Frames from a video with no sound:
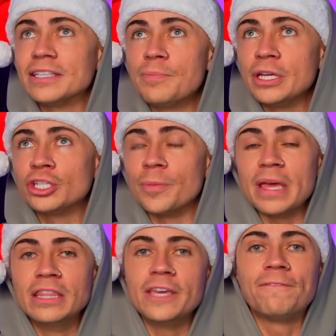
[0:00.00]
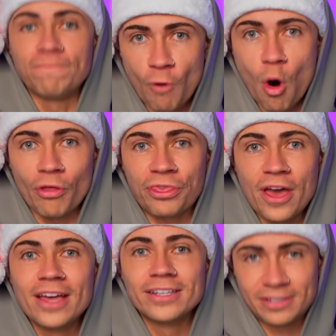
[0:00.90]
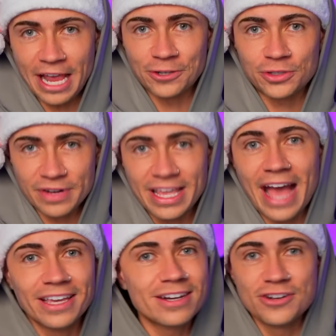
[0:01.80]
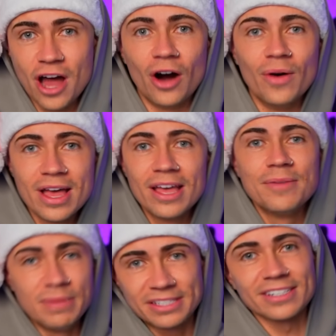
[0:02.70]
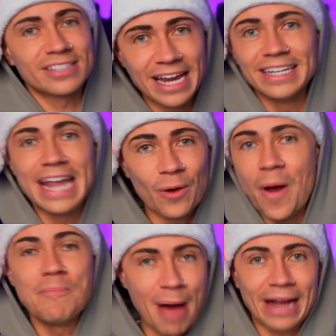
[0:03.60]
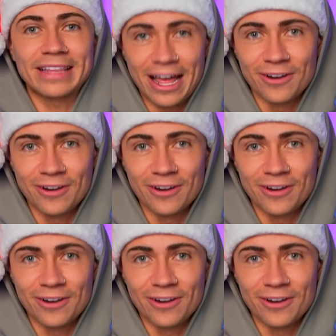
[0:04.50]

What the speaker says: a bishop in the 4th century. Yeah, you didn't know Mr. St. Nick went back that